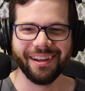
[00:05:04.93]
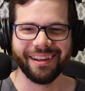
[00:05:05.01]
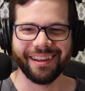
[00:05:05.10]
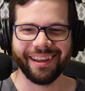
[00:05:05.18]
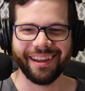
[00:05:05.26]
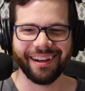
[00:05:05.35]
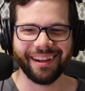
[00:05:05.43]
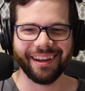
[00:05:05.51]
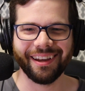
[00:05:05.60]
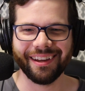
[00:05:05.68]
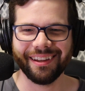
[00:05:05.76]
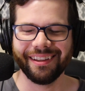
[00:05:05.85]
And
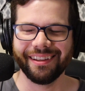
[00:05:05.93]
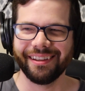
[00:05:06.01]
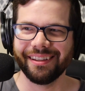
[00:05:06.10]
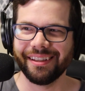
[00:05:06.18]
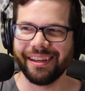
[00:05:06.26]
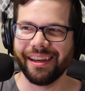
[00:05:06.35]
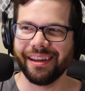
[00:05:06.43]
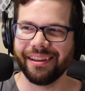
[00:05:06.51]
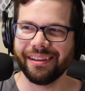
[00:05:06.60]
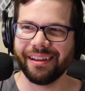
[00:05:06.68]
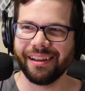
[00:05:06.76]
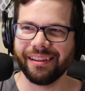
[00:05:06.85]

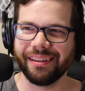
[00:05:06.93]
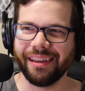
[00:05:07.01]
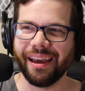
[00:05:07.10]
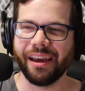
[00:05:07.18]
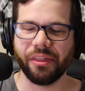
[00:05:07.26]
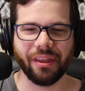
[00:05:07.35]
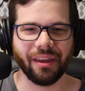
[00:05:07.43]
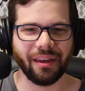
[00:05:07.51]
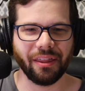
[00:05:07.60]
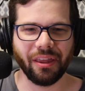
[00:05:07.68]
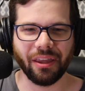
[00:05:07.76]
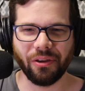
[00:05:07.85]
I
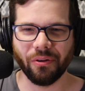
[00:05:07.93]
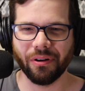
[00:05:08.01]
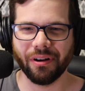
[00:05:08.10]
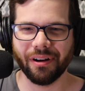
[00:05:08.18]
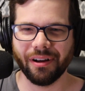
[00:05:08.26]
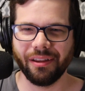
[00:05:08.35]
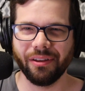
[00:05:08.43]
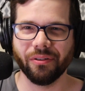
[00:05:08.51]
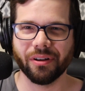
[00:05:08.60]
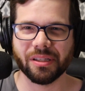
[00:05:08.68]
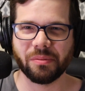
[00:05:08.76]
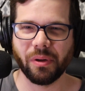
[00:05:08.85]
think your
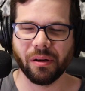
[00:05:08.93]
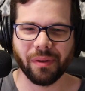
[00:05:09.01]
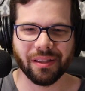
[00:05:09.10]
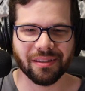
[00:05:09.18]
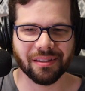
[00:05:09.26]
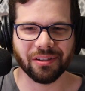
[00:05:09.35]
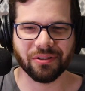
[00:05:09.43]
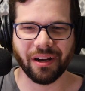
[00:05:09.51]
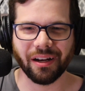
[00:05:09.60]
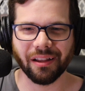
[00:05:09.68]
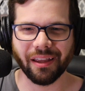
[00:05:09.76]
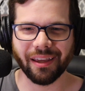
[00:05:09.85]
experiments to
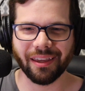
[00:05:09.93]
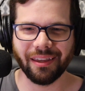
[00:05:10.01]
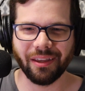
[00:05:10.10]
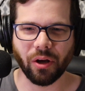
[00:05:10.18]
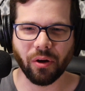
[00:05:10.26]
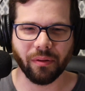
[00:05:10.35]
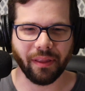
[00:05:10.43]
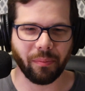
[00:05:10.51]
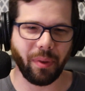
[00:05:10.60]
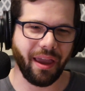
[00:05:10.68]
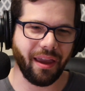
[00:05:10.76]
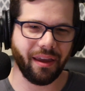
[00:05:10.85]
try to like
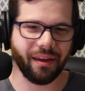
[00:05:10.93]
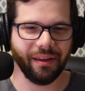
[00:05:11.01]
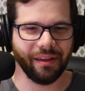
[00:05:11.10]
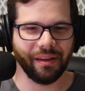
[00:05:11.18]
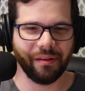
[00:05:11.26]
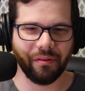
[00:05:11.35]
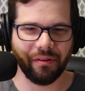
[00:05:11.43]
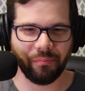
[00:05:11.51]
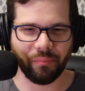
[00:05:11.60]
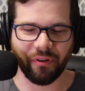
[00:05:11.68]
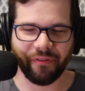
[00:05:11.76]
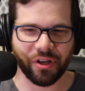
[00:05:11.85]
pay
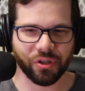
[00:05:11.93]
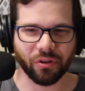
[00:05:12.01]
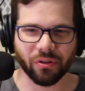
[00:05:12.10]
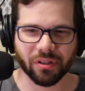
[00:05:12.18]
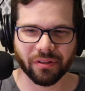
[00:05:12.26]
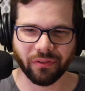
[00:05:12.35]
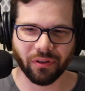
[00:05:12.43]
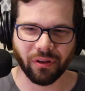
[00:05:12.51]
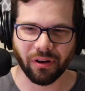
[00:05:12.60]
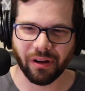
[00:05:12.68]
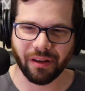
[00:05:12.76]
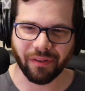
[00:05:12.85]
professionals for
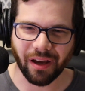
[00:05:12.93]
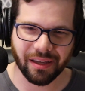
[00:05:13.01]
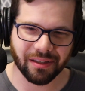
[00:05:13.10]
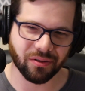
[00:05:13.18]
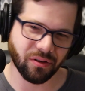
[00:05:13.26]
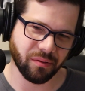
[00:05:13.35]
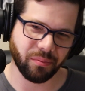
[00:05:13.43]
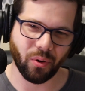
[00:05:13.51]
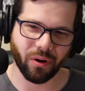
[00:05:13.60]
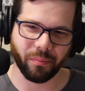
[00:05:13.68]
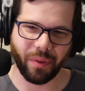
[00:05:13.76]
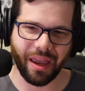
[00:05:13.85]
their advice
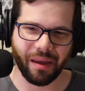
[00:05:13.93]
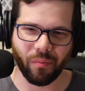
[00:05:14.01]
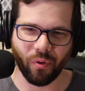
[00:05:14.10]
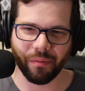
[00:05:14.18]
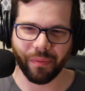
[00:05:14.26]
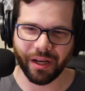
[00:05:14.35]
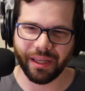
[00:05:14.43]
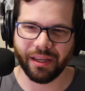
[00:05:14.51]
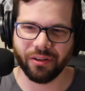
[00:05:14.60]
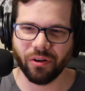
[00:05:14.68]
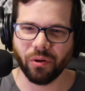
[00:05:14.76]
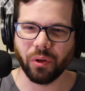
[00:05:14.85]
or pay more money
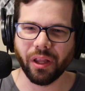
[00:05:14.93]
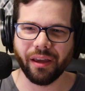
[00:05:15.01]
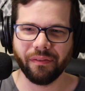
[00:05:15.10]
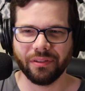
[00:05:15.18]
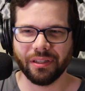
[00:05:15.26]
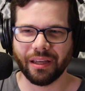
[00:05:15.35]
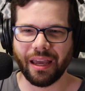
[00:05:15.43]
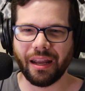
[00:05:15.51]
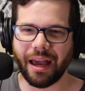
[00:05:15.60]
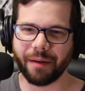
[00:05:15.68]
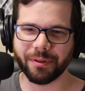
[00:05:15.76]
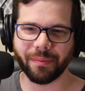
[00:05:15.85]
in your own life to kind
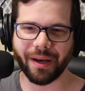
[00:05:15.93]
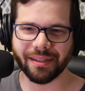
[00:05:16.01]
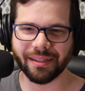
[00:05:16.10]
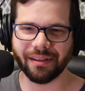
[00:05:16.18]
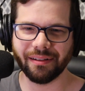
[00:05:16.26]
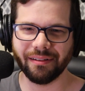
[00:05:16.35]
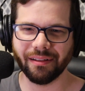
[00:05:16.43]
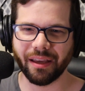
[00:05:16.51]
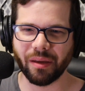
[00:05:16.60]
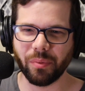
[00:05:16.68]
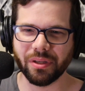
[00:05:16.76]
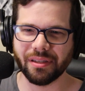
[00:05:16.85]
of optimize it
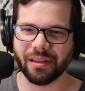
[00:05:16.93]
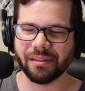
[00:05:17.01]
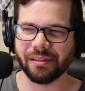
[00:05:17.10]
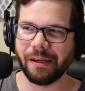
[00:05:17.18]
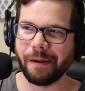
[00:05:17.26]
like a business